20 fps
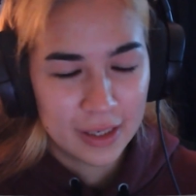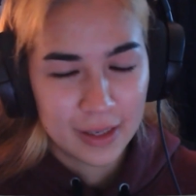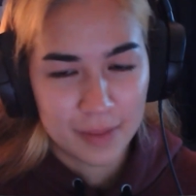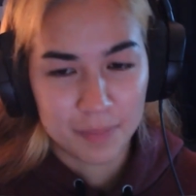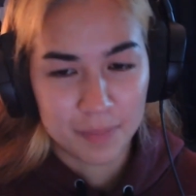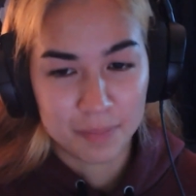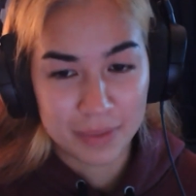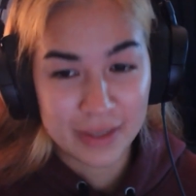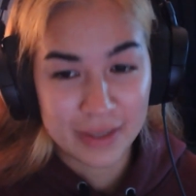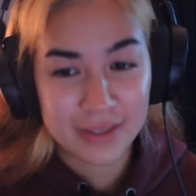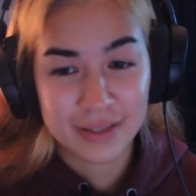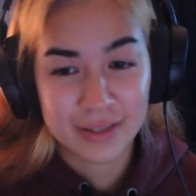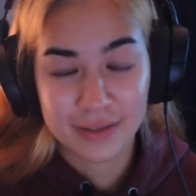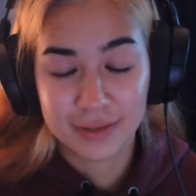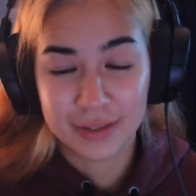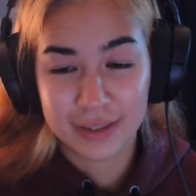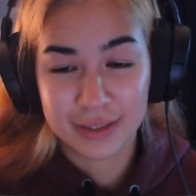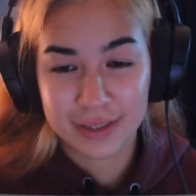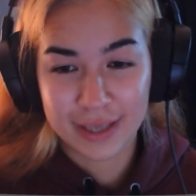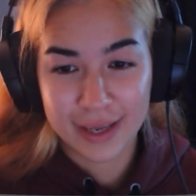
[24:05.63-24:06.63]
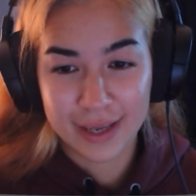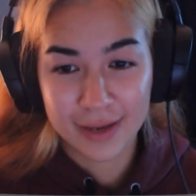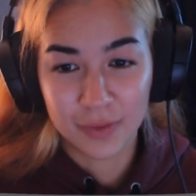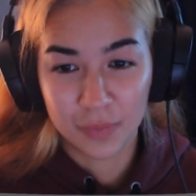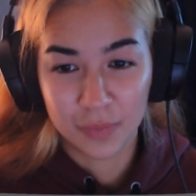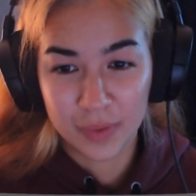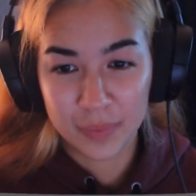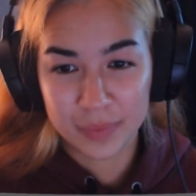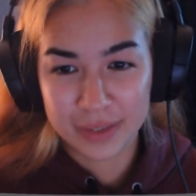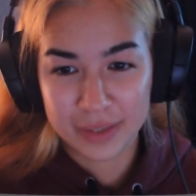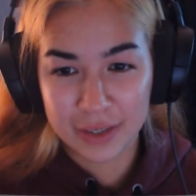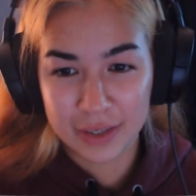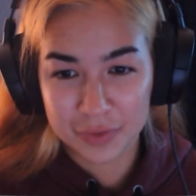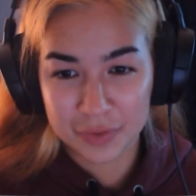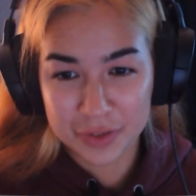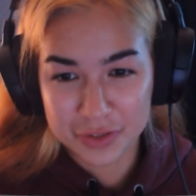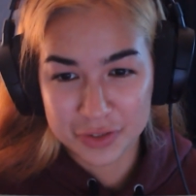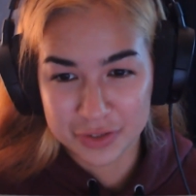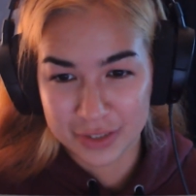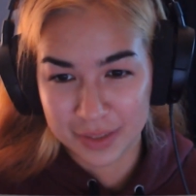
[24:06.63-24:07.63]
basically can't win without
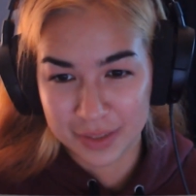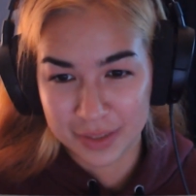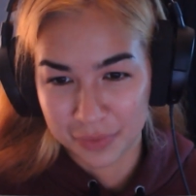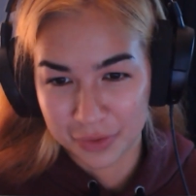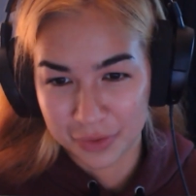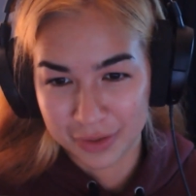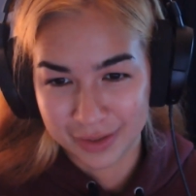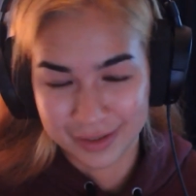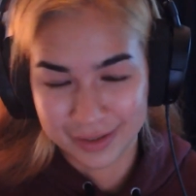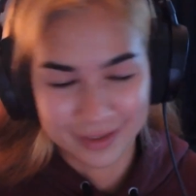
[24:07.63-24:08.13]
creatures on board.